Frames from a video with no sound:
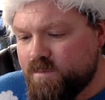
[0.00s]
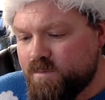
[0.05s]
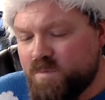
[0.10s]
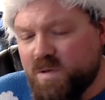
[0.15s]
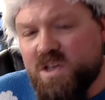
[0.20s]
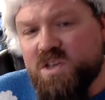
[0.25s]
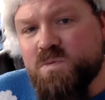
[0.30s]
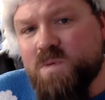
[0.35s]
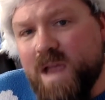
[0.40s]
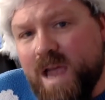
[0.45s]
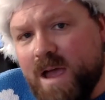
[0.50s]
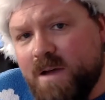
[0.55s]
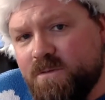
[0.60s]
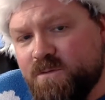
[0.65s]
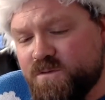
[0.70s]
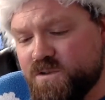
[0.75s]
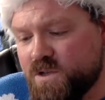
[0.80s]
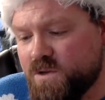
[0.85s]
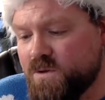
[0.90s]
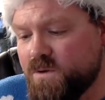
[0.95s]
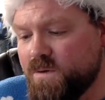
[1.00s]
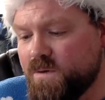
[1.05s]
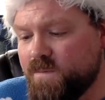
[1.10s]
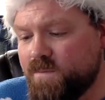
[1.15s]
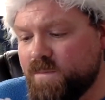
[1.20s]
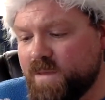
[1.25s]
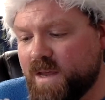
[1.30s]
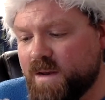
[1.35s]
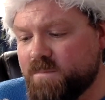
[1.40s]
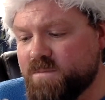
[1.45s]
"Because we have to,"
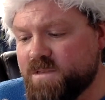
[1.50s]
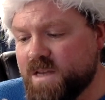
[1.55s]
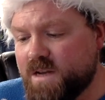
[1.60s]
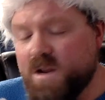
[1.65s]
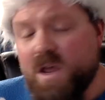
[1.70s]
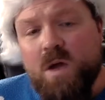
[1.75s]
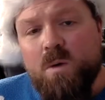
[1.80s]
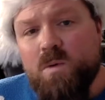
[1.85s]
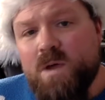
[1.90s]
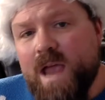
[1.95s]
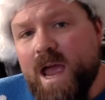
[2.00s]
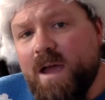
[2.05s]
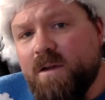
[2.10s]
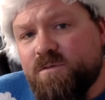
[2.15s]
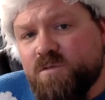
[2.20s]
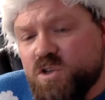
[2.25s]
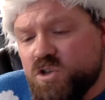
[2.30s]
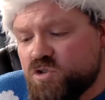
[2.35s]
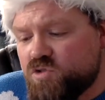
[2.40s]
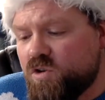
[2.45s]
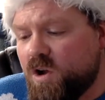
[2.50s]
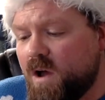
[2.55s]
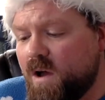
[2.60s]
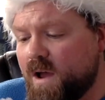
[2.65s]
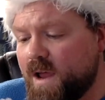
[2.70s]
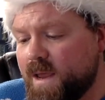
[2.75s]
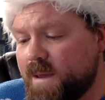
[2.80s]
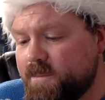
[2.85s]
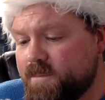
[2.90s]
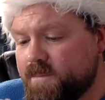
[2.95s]
Adam said. "We have to
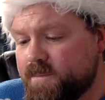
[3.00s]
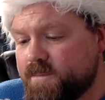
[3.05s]
try."